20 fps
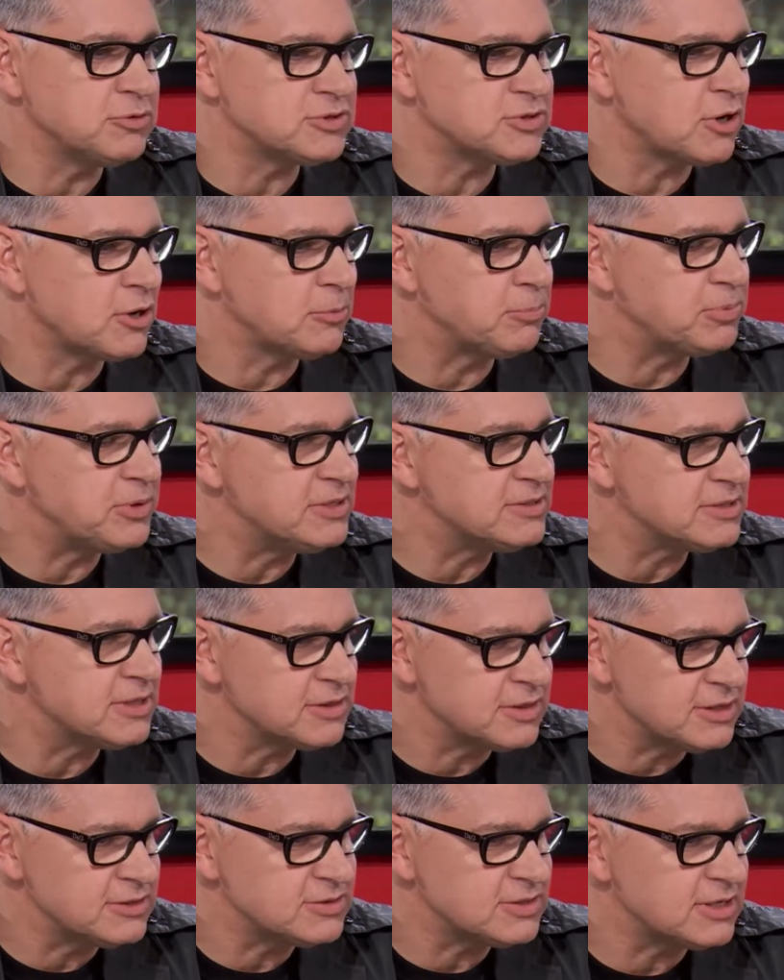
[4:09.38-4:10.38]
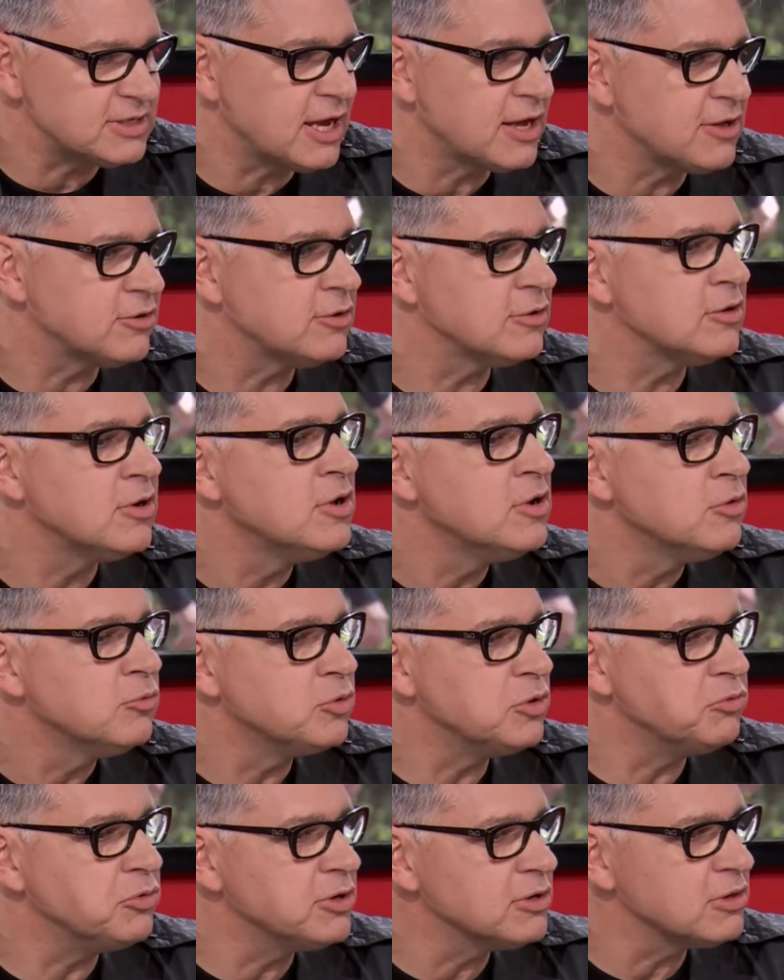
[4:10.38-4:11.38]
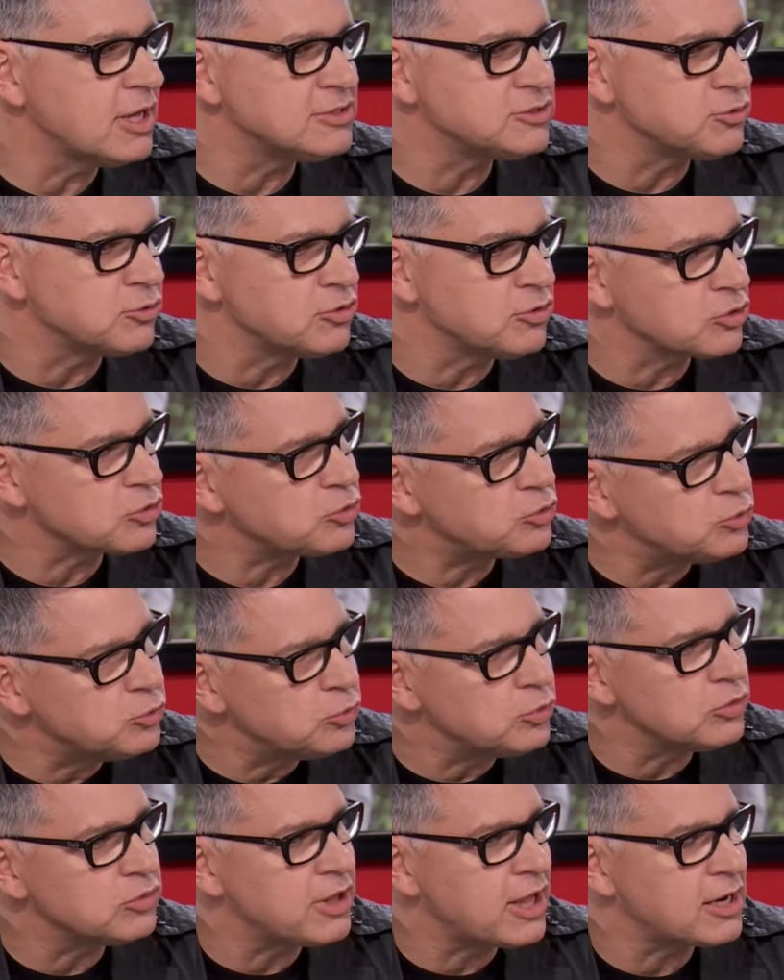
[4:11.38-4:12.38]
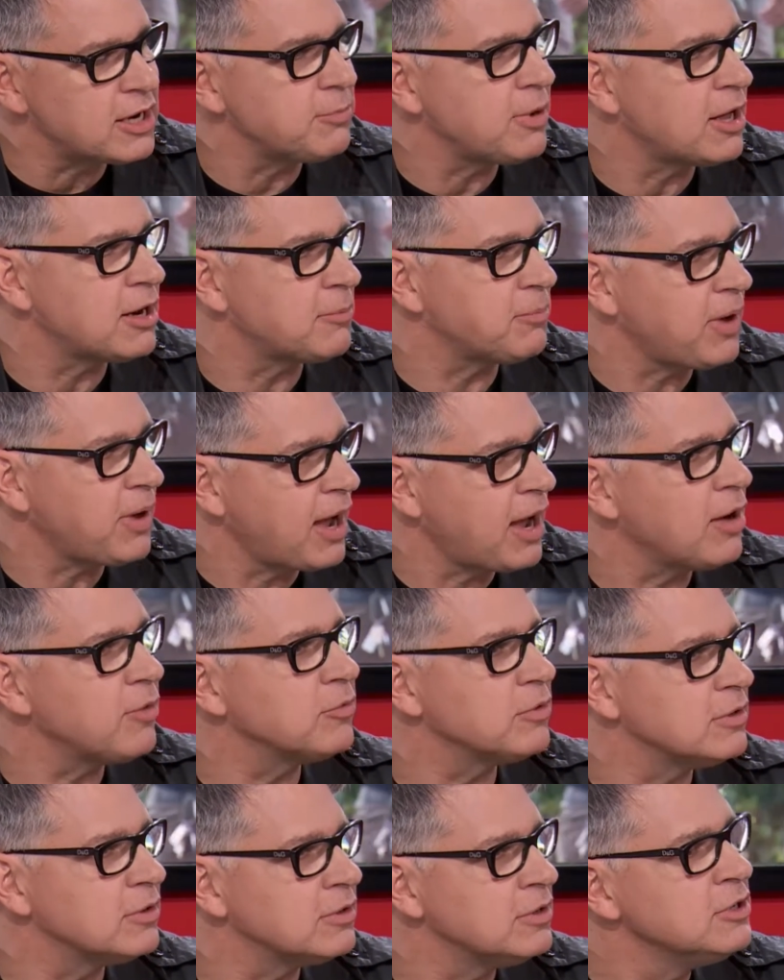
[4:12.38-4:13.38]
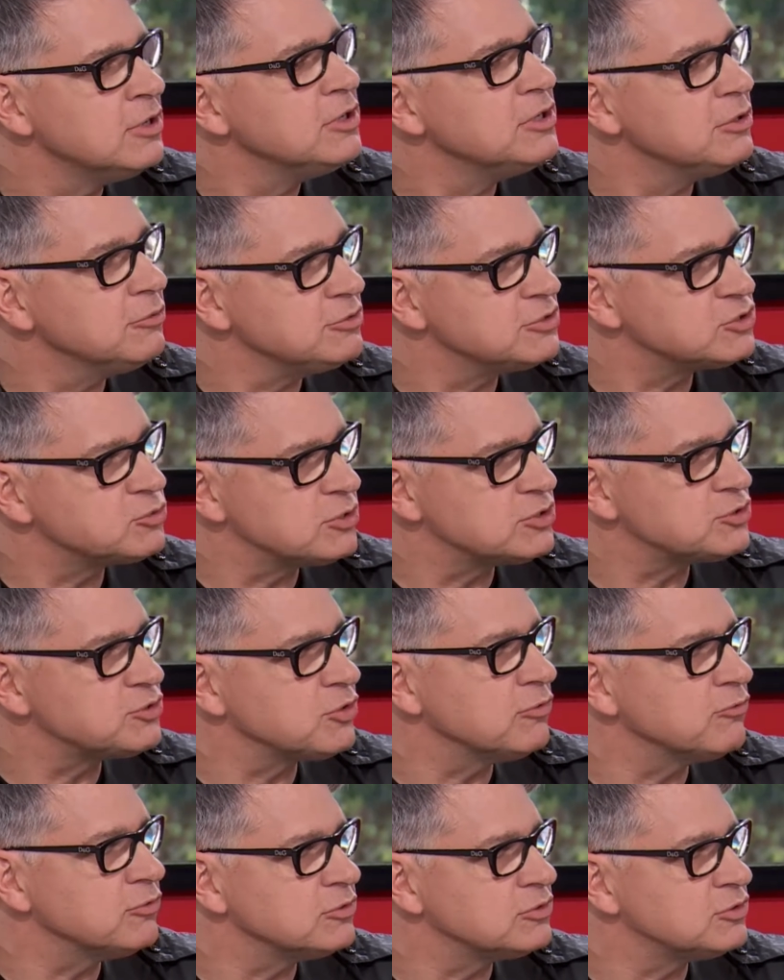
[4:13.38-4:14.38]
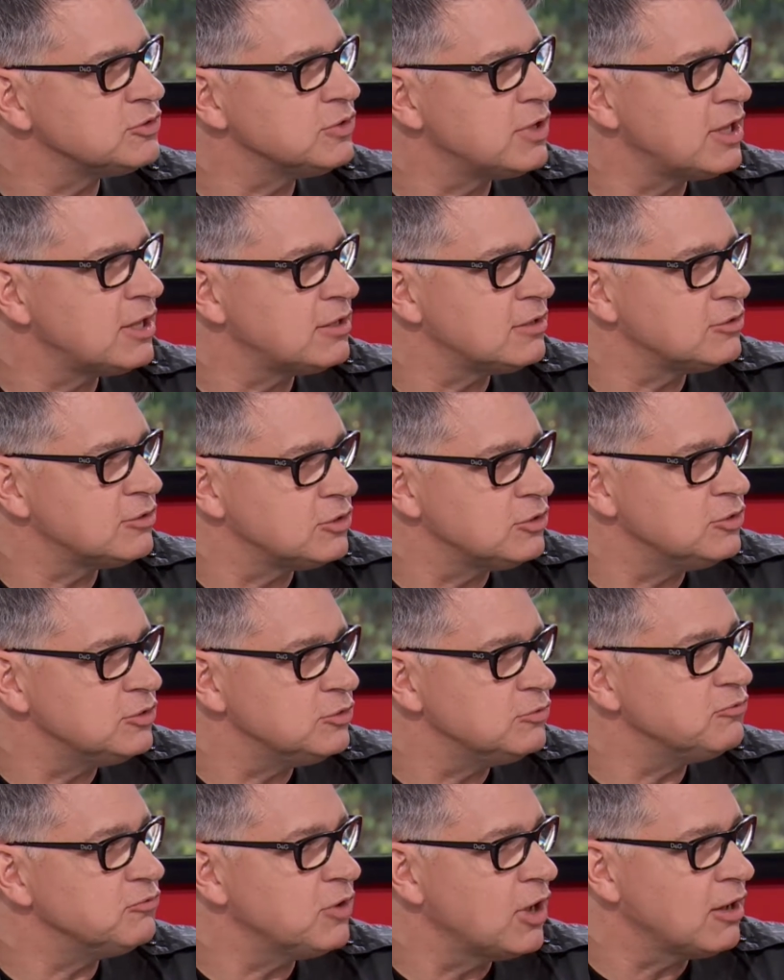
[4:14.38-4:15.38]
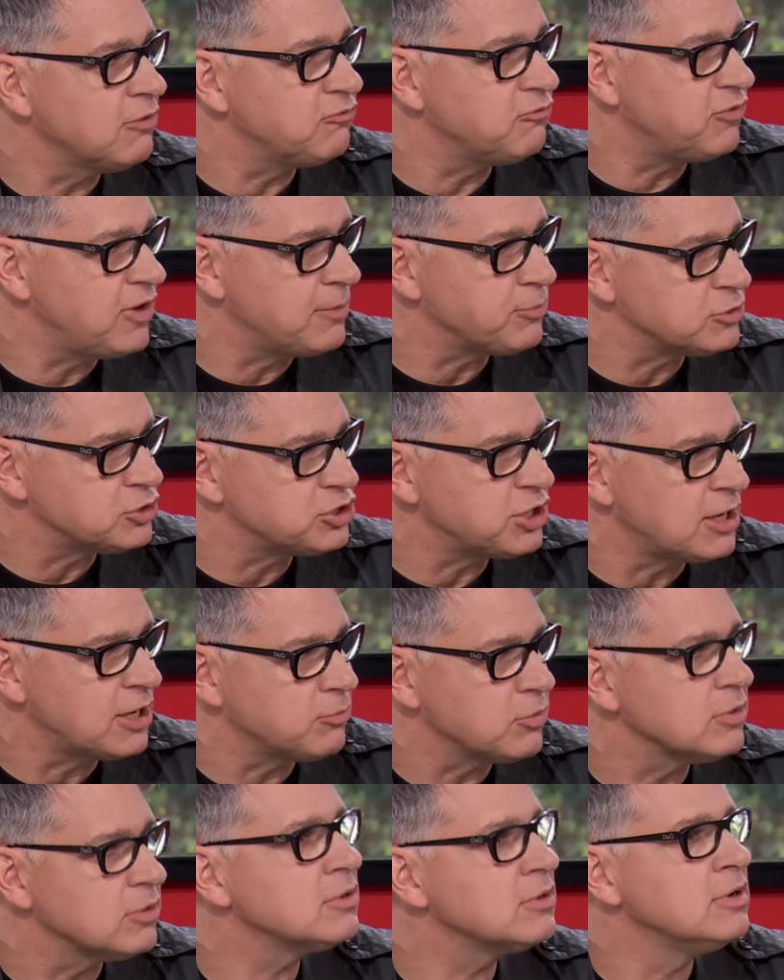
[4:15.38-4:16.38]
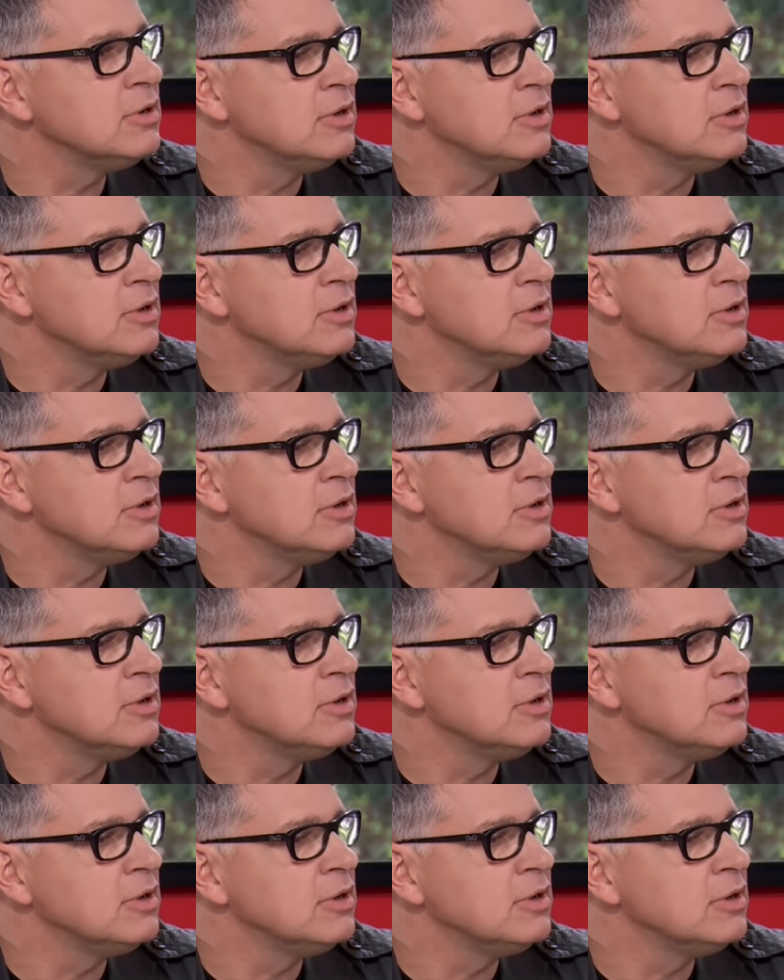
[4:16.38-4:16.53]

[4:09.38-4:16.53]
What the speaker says: where we started piecing things together. We realized in order to cool that amount of power, we switched over to the new vapor chamber.